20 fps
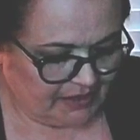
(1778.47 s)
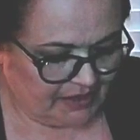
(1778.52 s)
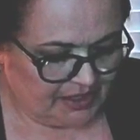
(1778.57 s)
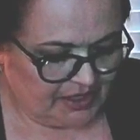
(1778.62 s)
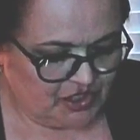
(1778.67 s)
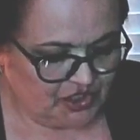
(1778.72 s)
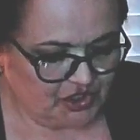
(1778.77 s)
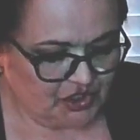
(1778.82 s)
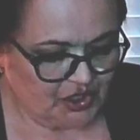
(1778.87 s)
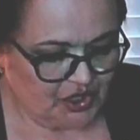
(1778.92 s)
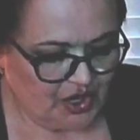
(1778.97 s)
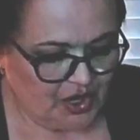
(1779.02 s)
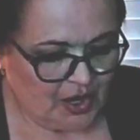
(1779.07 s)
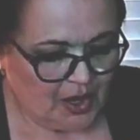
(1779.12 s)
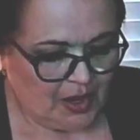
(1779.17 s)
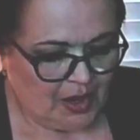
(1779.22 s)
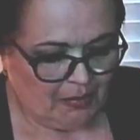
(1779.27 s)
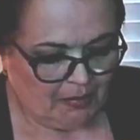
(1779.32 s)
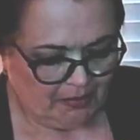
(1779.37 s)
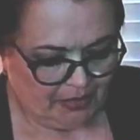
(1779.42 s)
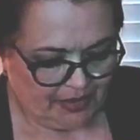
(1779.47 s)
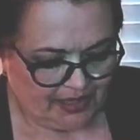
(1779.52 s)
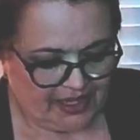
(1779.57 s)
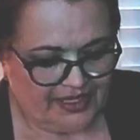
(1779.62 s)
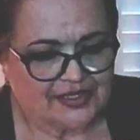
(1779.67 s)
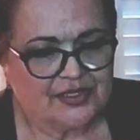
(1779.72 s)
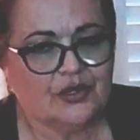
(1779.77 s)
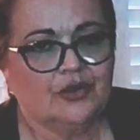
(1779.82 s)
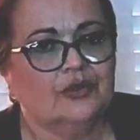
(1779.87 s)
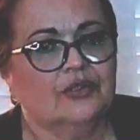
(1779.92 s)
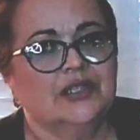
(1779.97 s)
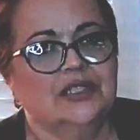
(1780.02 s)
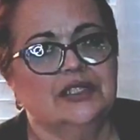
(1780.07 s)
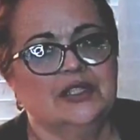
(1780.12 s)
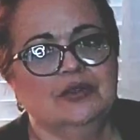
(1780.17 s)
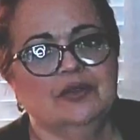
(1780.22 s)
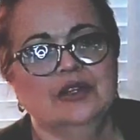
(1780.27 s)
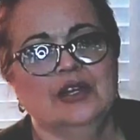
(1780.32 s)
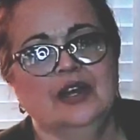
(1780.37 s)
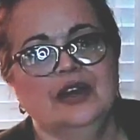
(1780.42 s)
much, but I certainly
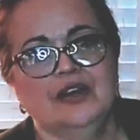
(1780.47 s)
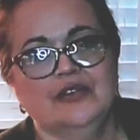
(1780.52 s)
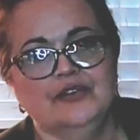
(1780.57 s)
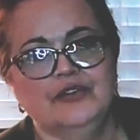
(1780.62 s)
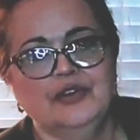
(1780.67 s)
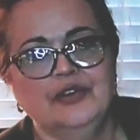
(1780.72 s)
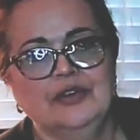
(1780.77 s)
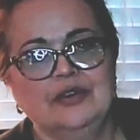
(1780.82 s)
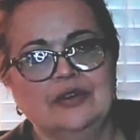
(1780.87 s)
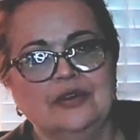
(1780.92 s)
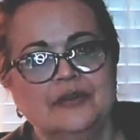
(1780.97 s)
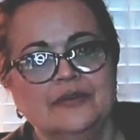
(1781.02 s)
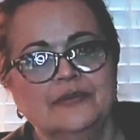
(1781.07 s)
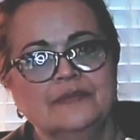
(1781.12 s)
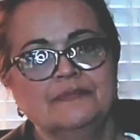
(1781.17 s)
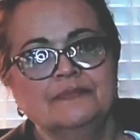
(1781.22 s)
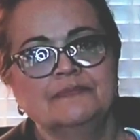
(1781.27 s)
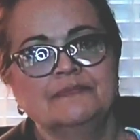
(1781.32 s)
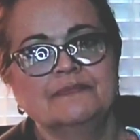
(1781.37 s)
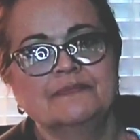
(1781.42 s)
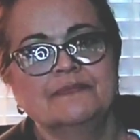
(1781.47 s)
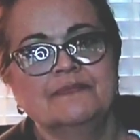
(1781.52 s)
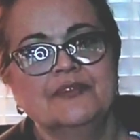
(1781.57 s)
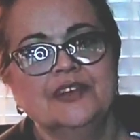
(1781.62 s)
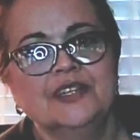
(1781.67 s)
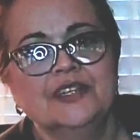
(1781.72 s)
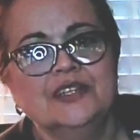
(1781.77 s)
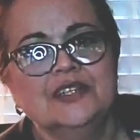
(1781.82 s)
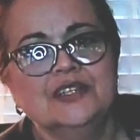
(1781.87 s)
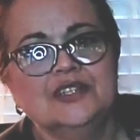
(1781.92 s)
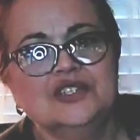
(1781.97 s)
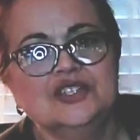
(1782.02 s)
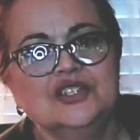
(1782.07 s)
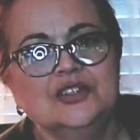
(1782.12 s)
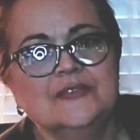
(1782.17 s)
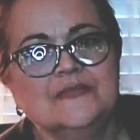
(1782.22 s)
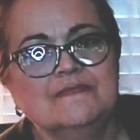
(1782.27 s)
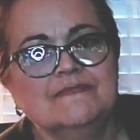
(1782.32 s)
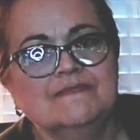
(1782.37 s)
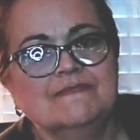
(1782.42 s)
do love
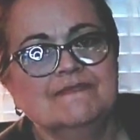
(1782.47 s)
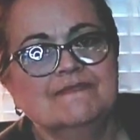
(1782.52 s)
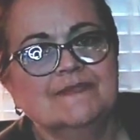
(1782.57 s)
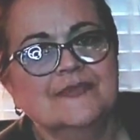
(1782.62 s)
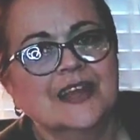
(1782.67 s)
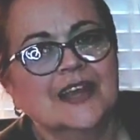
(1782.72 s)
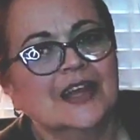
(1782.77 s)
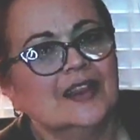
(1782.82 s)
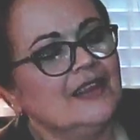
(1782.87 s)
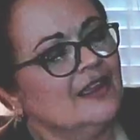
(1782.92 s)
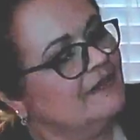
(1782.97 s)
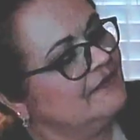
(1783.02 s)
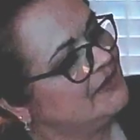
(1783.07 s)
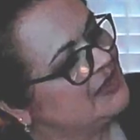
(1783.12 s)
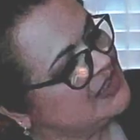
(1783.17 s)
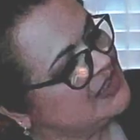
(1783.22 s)
vintage. I love